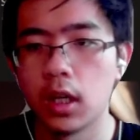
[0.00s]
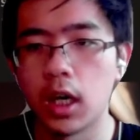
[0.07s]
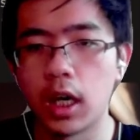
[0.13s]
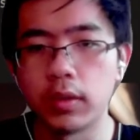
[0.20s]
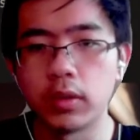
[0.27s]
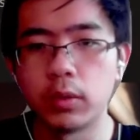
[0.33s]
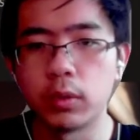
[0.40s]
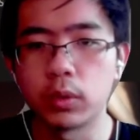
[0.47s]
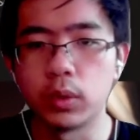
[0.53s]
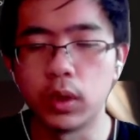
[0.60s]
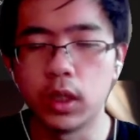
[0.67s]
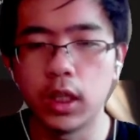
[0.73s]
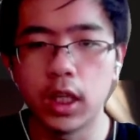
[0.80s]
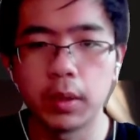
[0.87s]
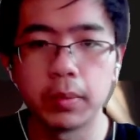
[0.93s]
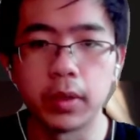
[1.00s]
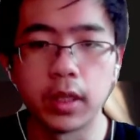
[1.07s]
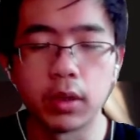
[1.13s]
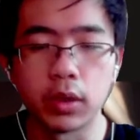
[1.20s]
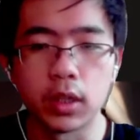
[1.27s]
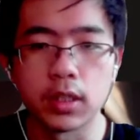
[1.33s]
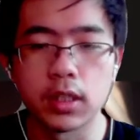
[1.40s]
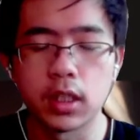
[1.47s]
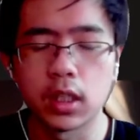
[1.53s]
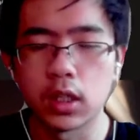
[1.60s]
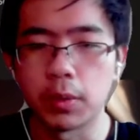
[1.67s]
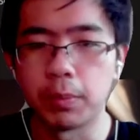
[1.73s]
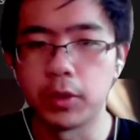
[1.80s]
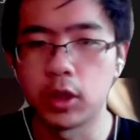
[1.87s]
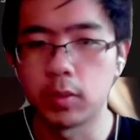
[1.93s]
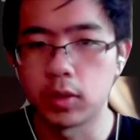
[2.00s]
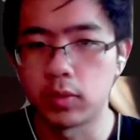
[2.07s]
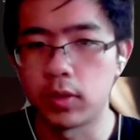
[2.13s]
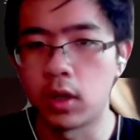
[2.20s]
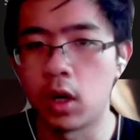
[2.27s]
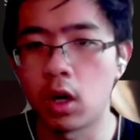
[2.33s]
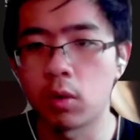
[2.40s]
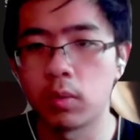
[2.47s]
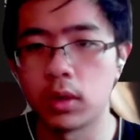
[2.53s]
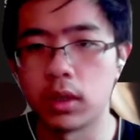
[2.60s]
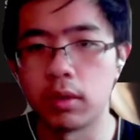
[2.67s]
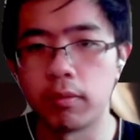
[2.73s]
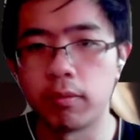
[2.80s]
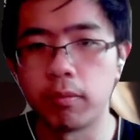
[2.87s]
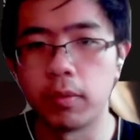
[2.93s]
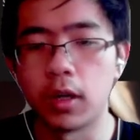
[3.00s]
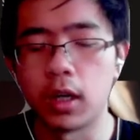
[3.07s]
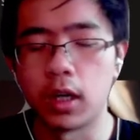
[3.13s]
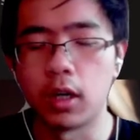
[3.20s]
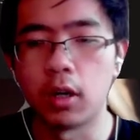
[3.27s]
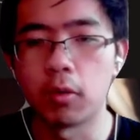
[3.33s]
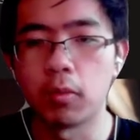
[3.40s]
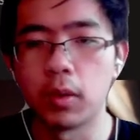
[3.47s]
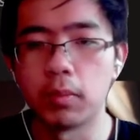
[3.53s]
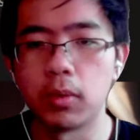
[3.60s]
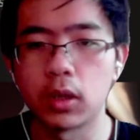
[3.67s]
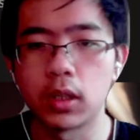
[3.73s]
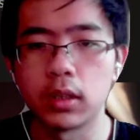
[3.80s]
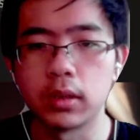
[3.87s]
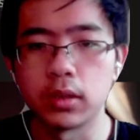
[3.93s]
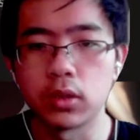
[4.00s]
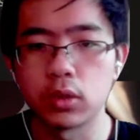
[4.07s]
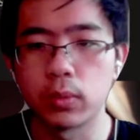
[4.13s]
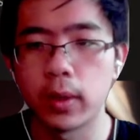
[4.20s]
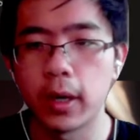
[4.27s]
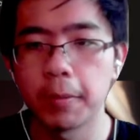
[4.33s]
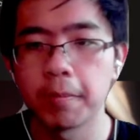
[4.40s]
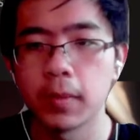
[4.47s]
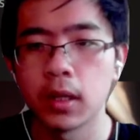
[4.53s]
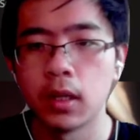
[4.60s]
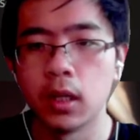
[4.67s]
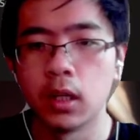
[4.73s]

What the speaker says: After rook to e8, now you can see that the bishop is very awkward blocking the square.